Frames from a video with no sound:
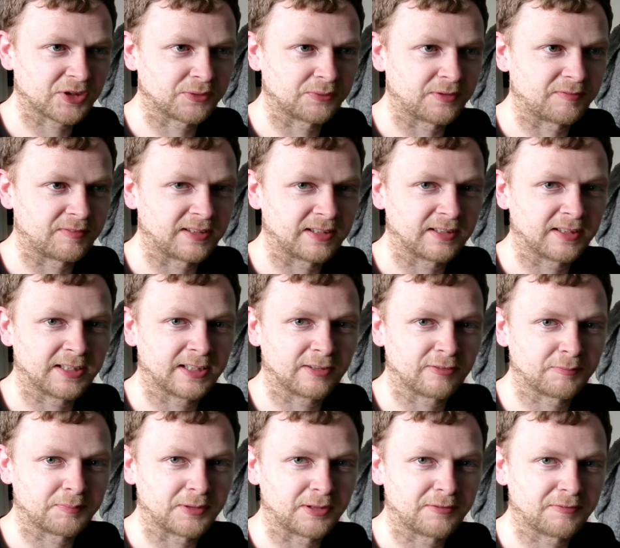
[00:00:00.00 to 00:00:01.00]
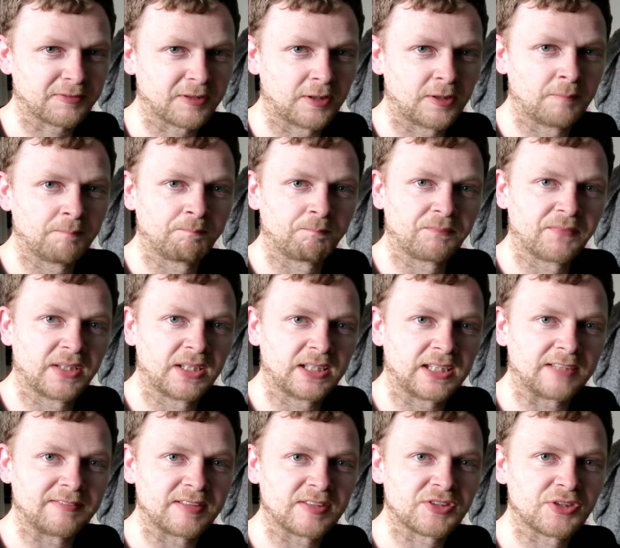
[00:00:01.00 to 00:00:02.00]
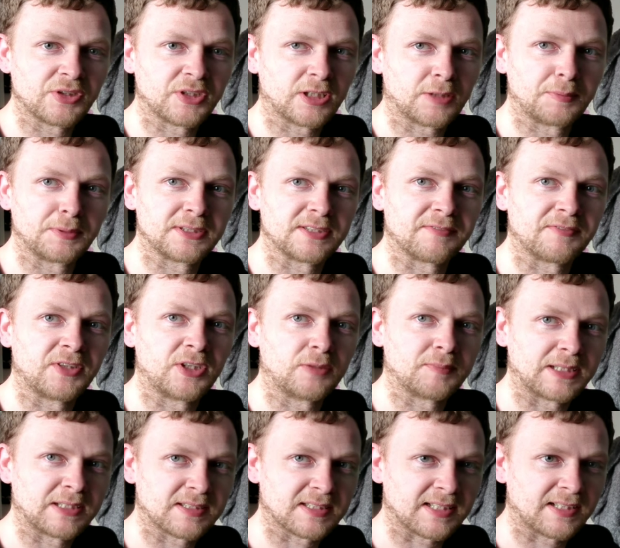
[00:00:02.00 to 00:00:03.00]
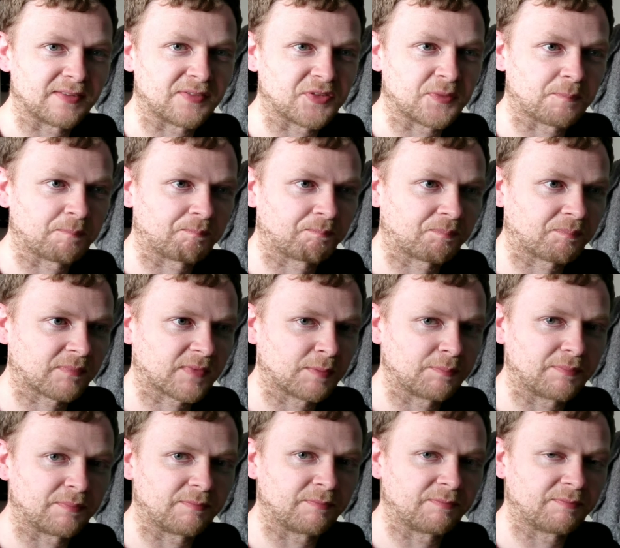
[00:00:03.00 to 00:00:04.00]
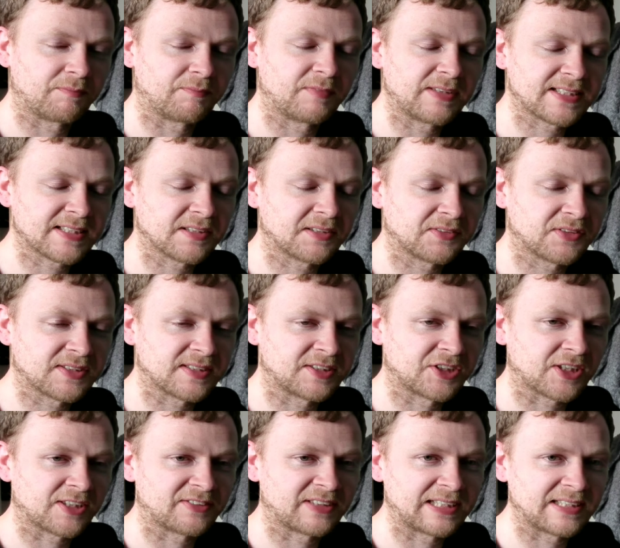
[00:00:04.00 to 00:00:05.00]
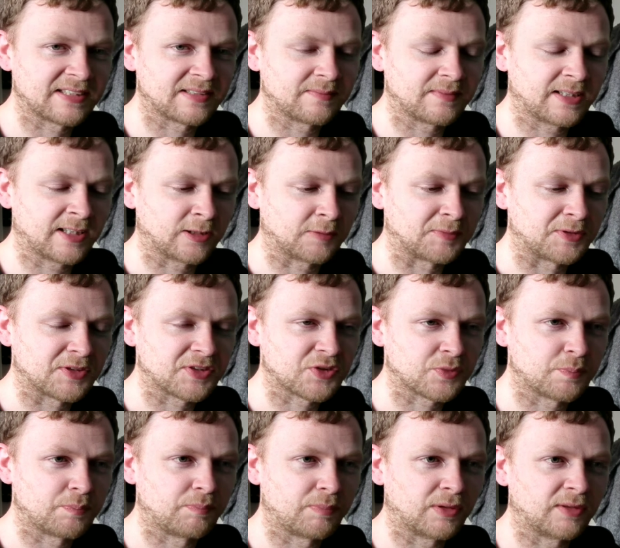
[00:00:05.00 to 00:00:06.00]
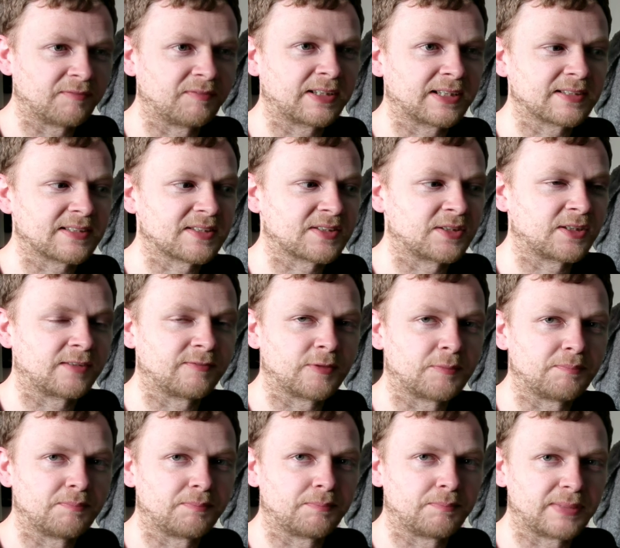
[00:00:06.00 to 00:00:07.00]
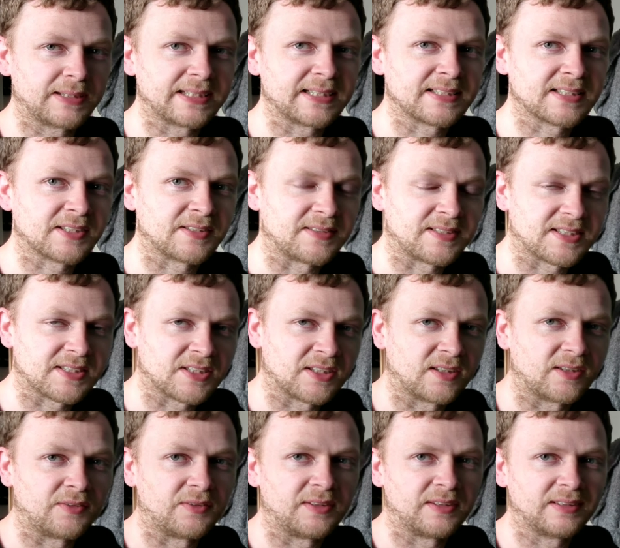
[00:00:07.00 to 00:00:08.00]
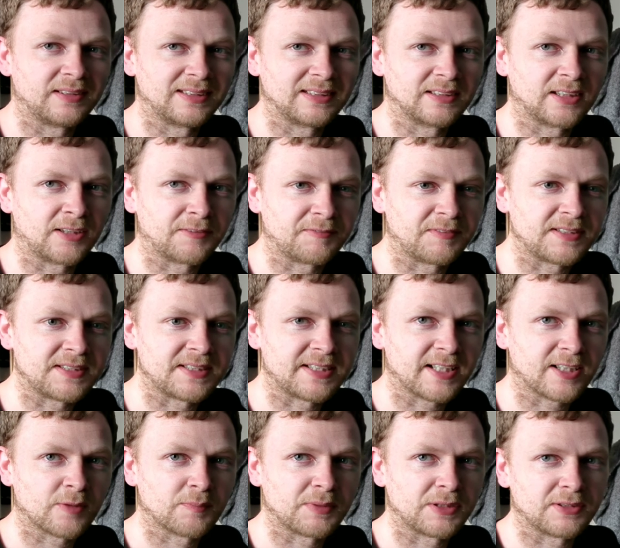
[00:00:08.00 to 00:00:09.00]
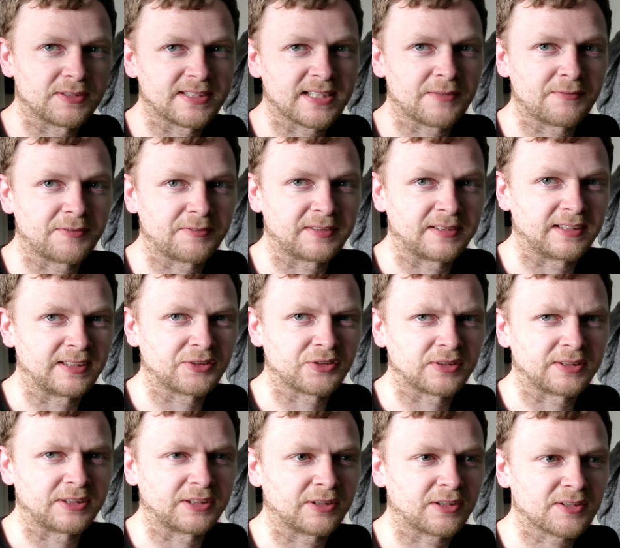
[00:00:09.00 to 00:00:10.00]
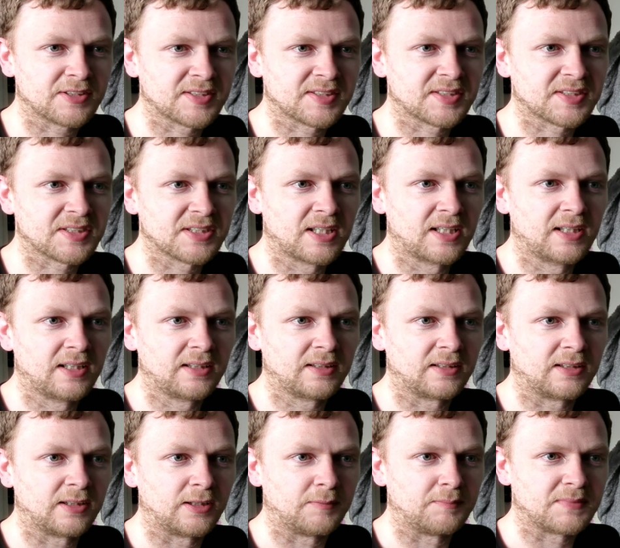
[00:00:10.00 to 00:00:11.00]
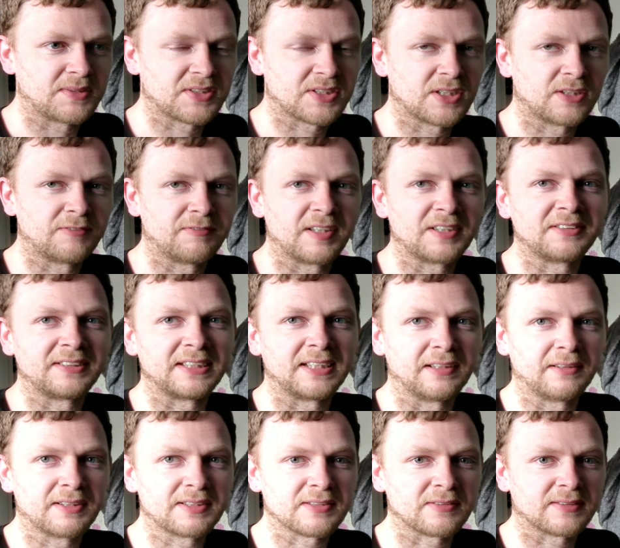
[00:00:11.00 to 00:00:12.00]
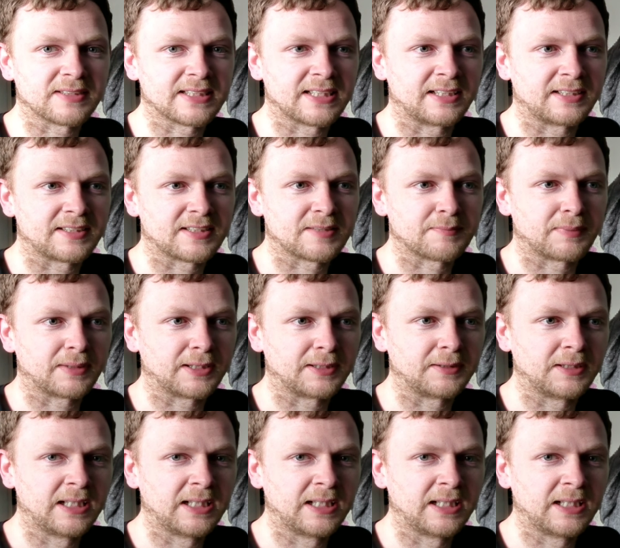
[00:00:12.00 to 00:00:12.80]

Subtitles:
with the little health buff. And then 2 copies of No Man's Land. This land doesn't generate elements, but that's not the biggest concern of this deck because everything literally costs so very little to get into play.